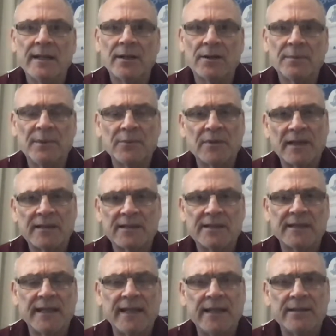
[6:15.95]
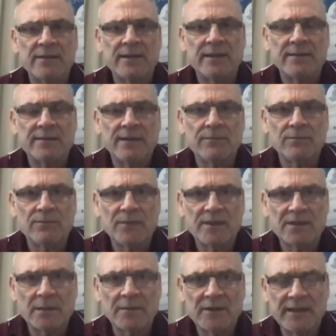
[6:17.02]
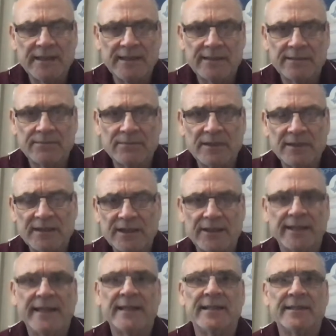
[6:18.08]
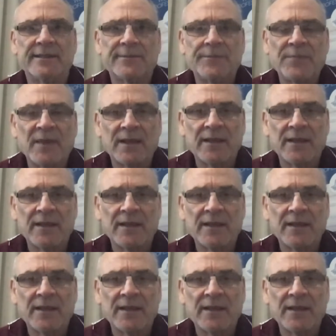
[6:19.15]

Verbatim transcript: A lot of people don't understand that that, that some of these these cleaners,